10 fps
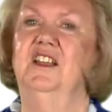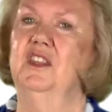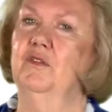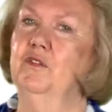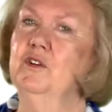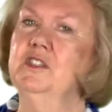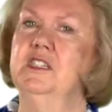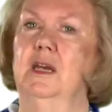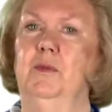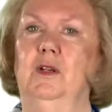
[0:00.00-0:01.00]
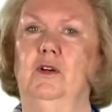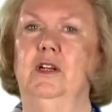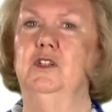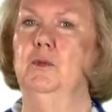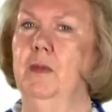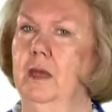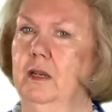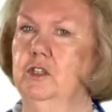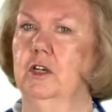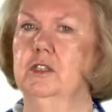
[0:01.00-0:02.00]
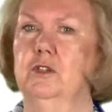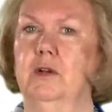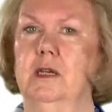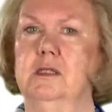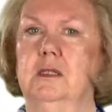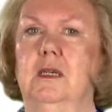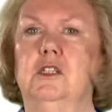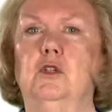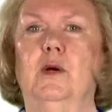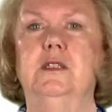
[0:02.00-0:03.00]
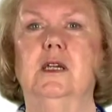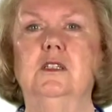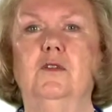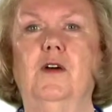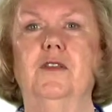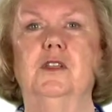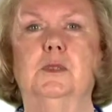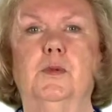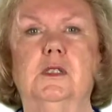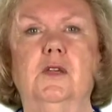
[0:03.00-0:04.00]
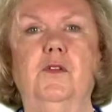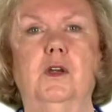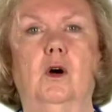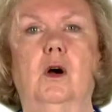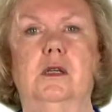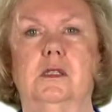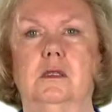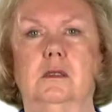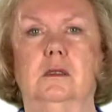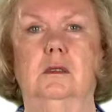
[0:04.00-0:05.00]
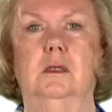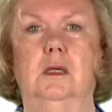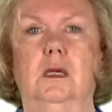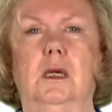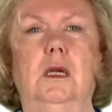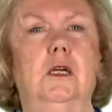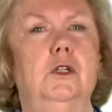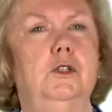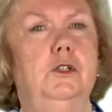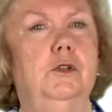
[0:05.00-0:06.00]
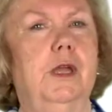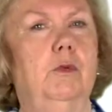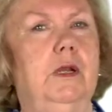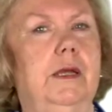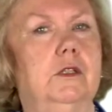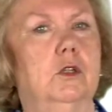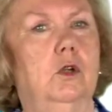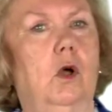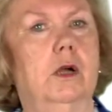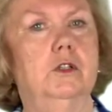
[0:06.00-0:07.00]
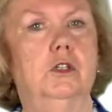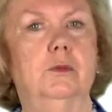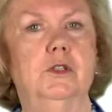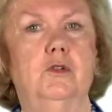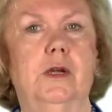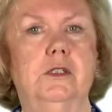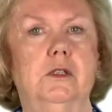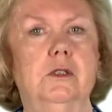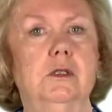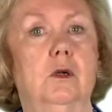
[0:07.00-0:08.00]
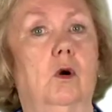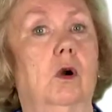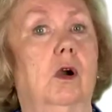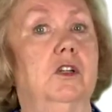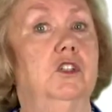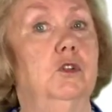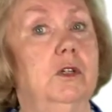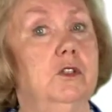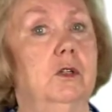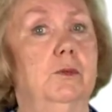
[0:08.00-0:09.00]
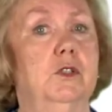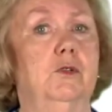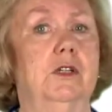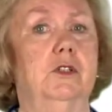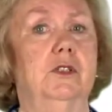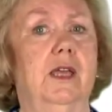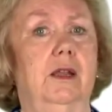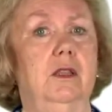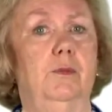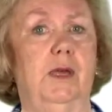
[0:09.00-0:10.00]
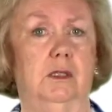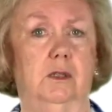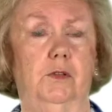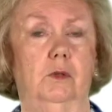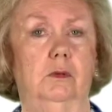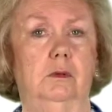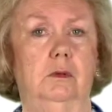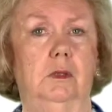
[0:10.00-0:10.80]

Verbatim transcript: The first step in learning to manage our stress is to identify the specific causes. Do they relate to long term stressors or are short term stressors getting the best of you?